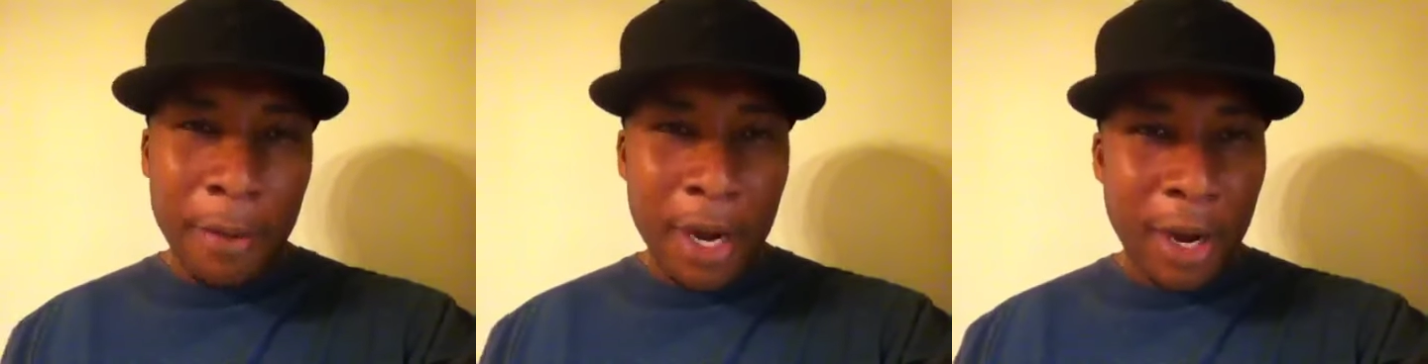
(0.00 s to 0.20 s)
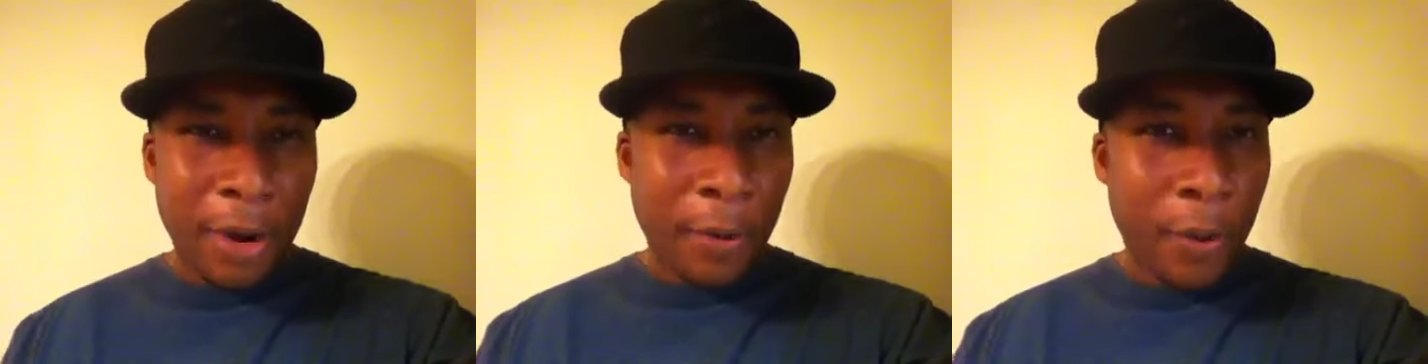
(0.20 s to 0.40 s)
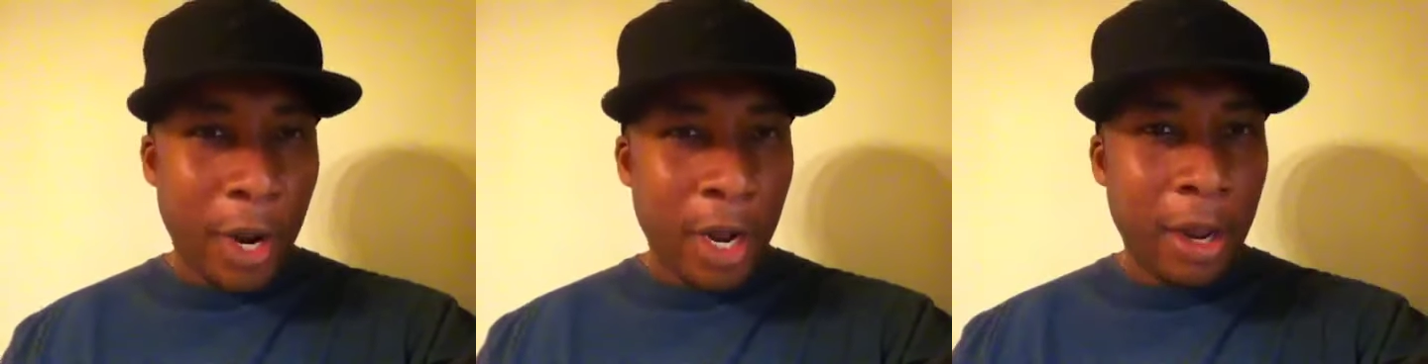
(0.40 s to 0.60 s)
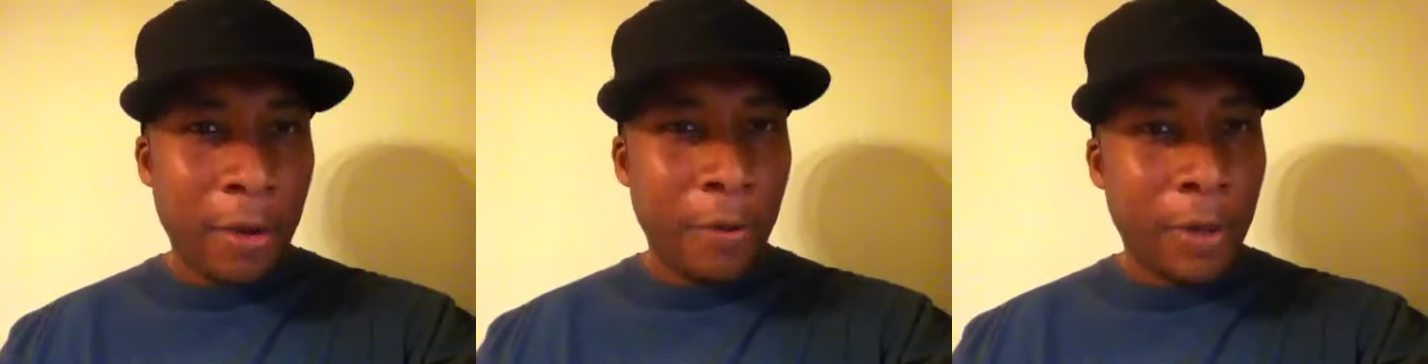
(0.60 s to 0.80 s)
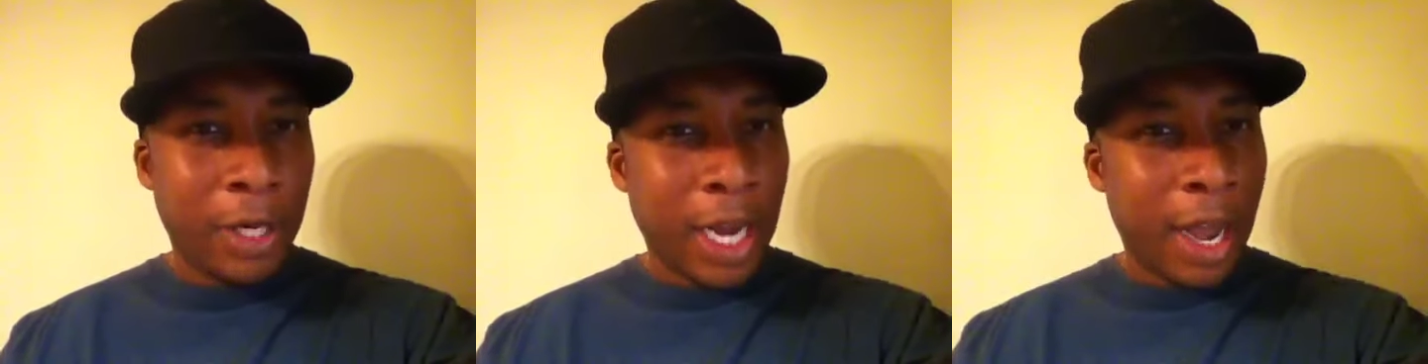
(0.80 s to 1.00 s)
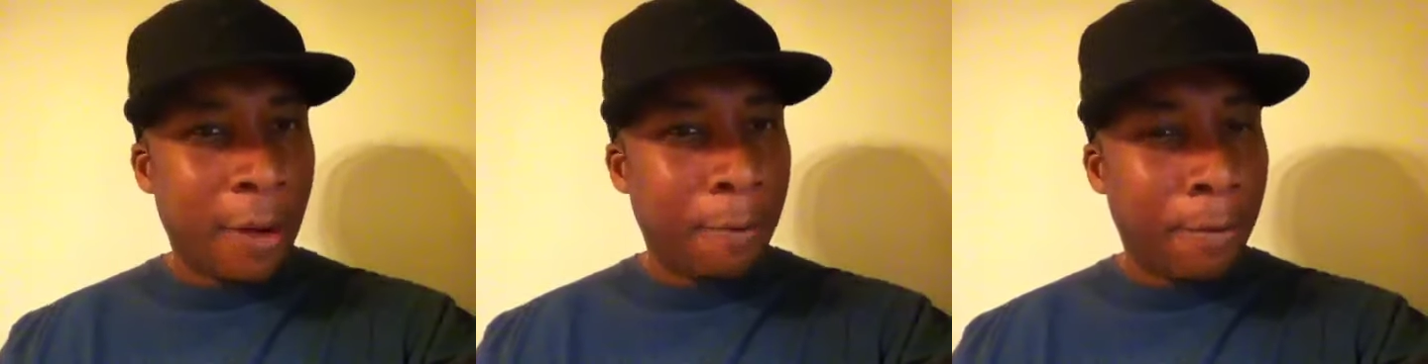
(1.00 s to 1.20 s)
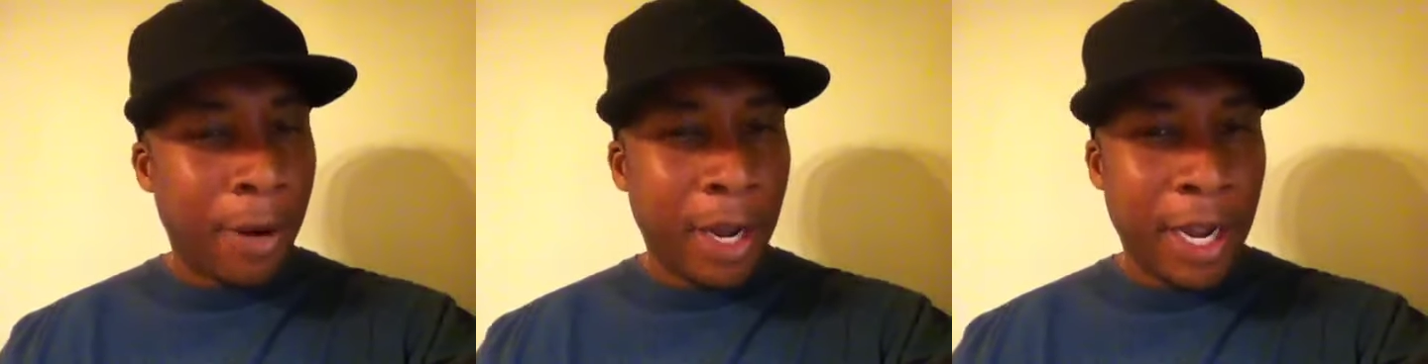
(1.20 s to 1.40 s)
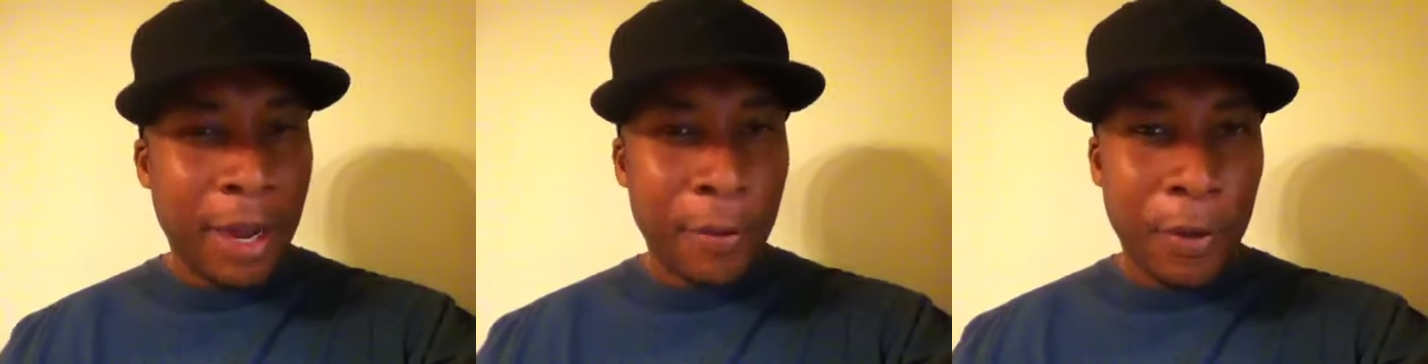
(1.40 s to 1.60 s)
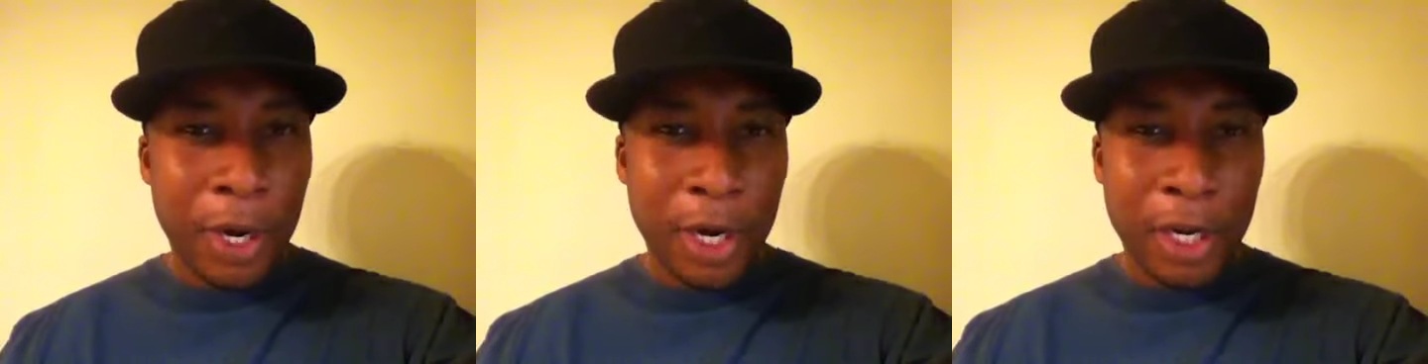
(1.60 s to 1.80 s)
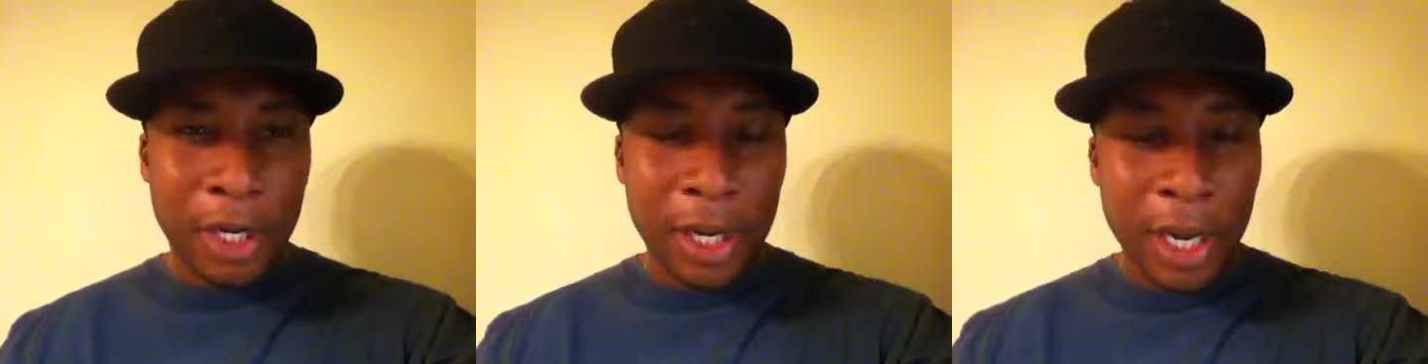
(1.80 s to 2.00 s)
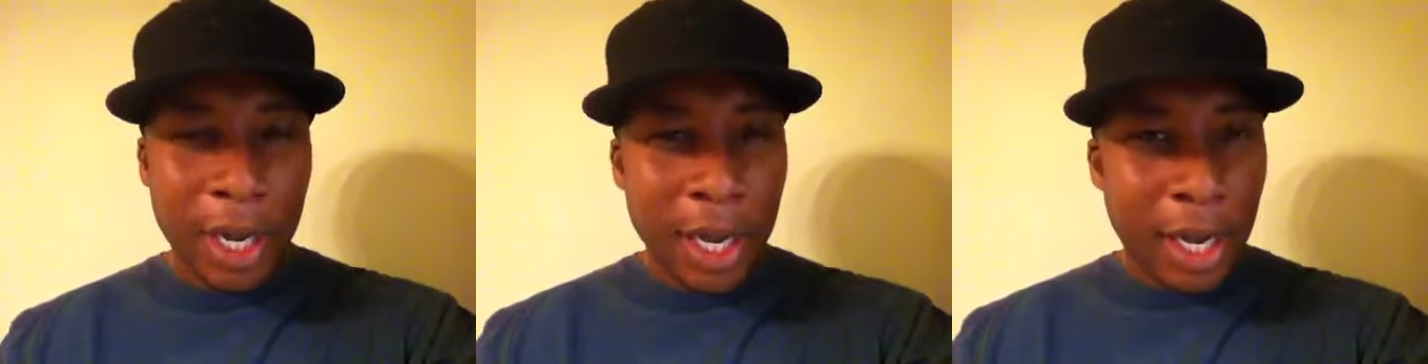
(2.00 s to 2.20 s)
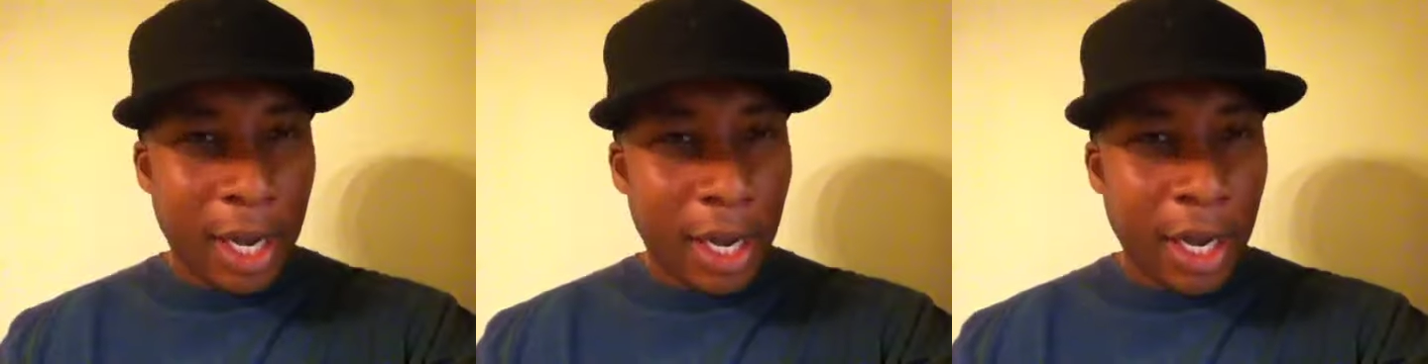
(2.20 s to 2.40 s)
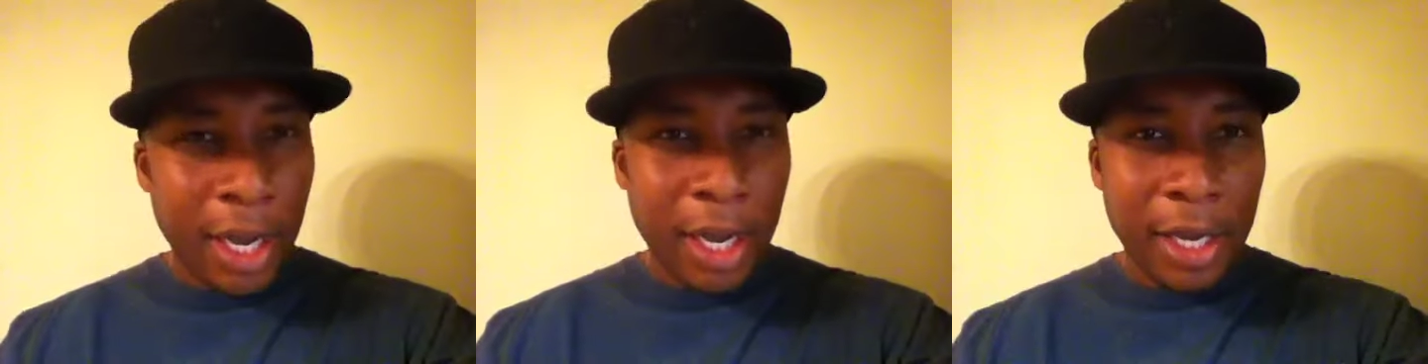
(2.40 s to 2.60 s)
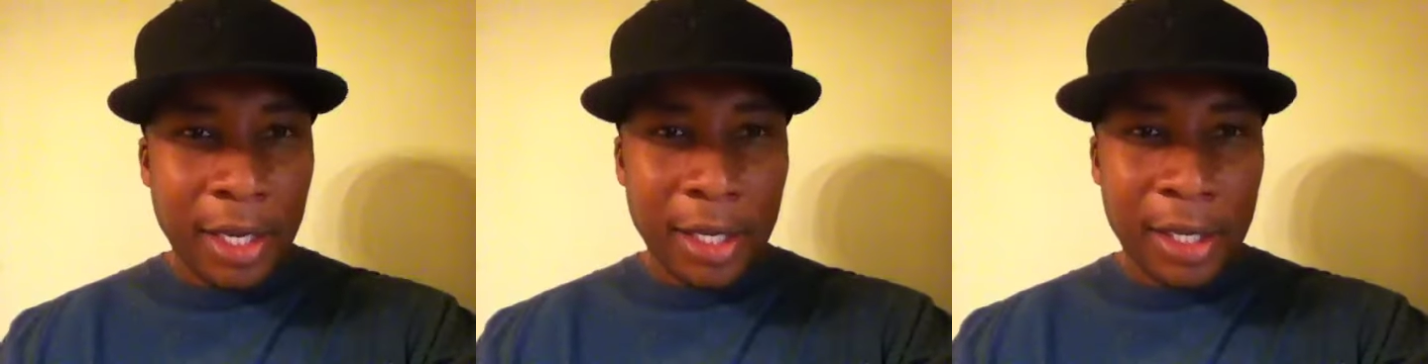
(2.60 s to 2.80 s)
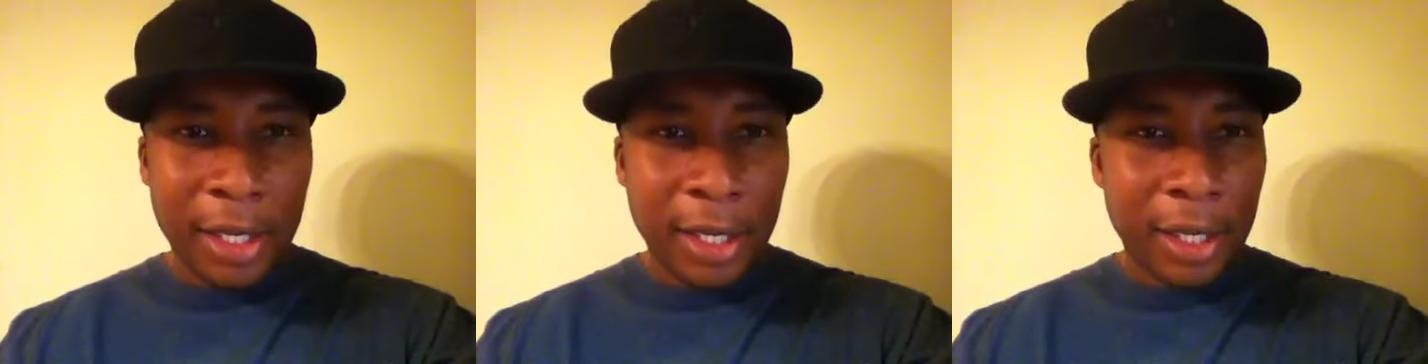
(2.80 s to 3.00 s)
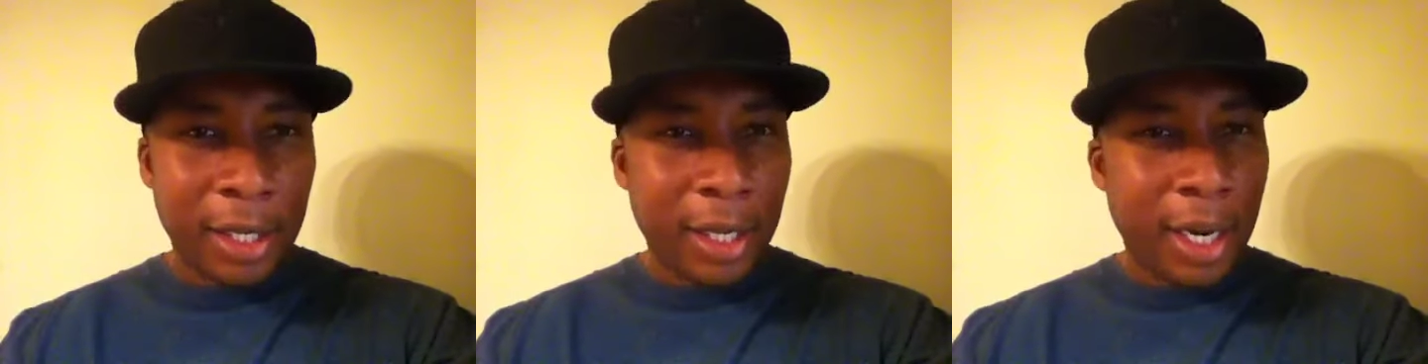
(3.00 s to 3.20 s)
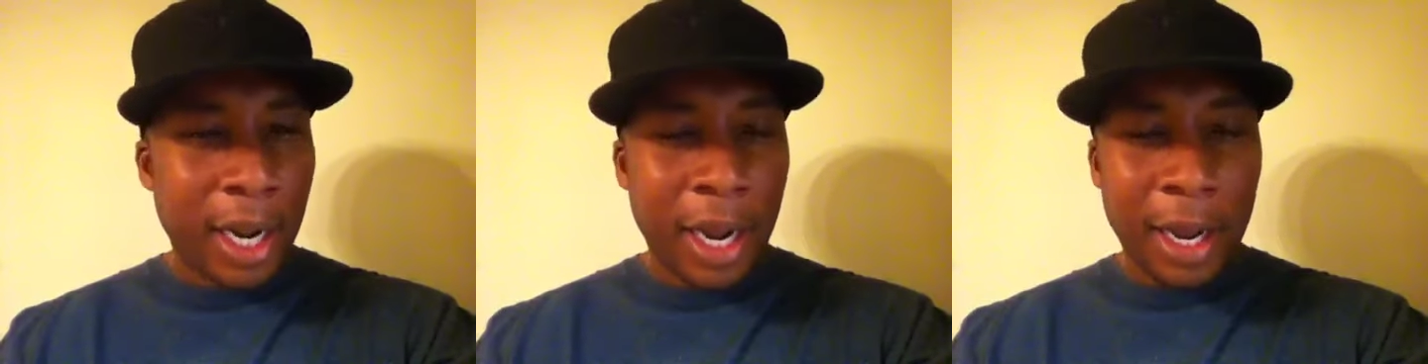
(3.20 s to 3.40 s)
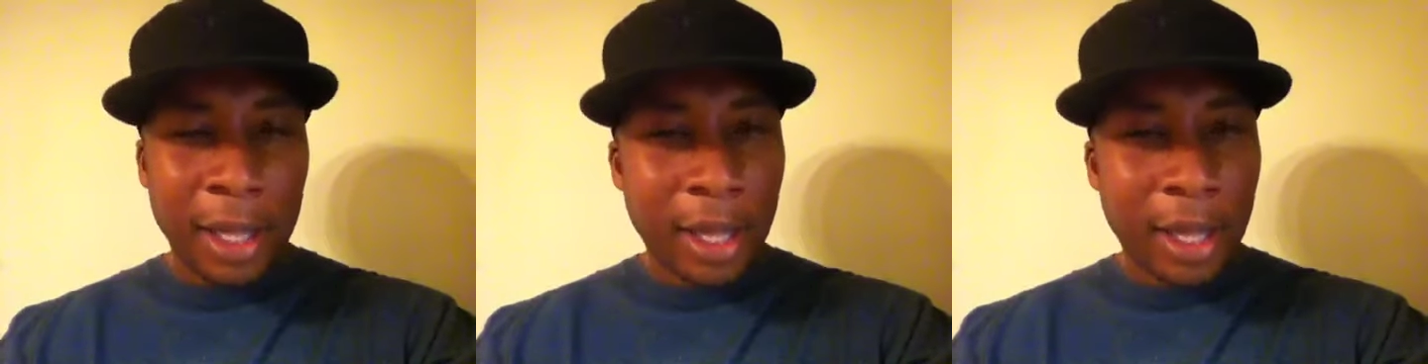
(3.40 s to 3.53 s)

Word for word: But anyway, he was out playing with his kid sister,